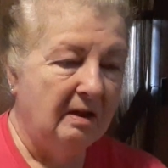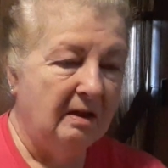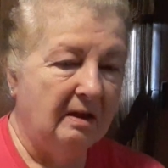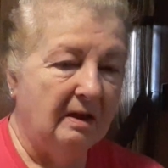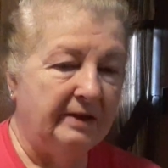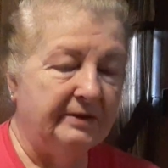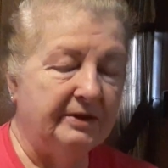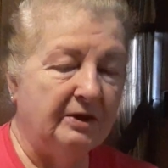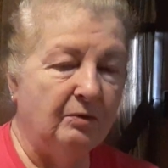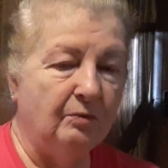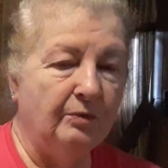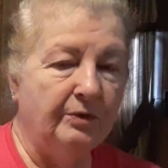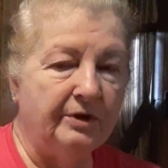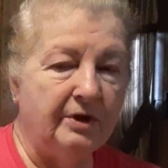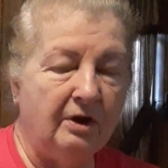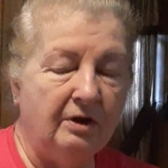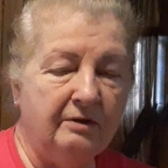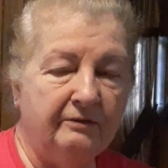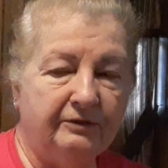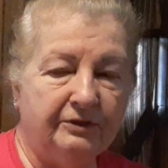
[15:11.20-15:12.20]
I don't want
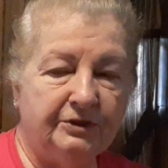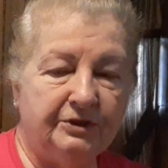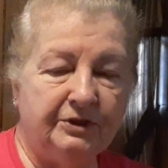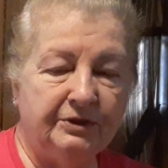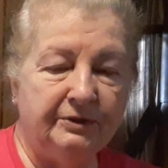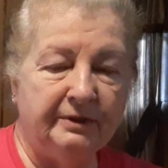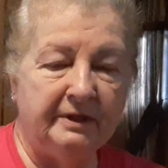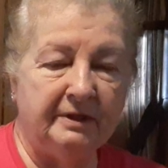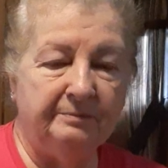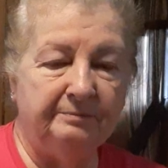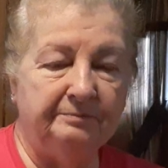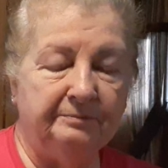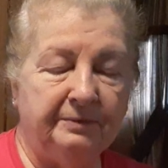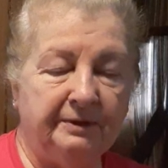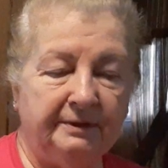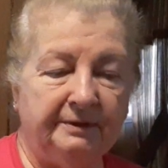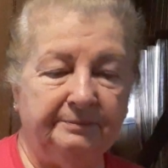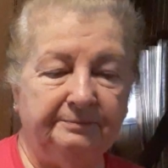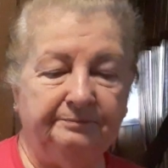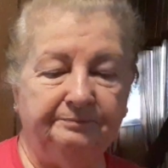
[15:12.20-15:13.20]
to overdo it,
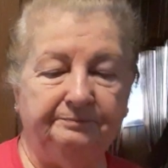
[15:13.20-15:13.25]
but